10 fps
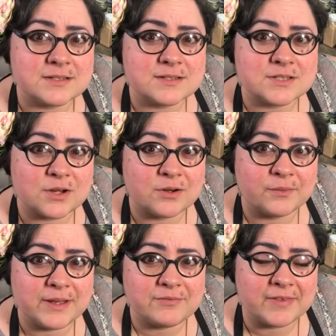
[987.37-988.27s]
So
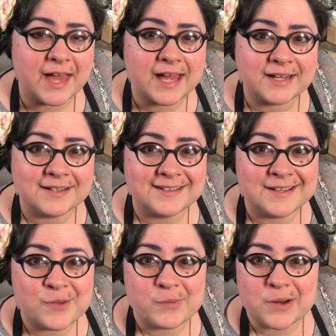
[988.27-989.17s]
hooray for that.
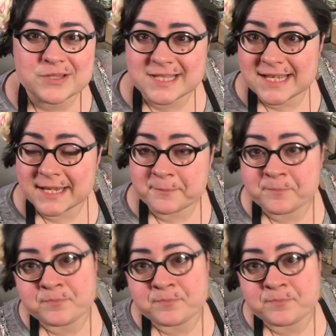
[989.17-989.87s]
But I was thinking,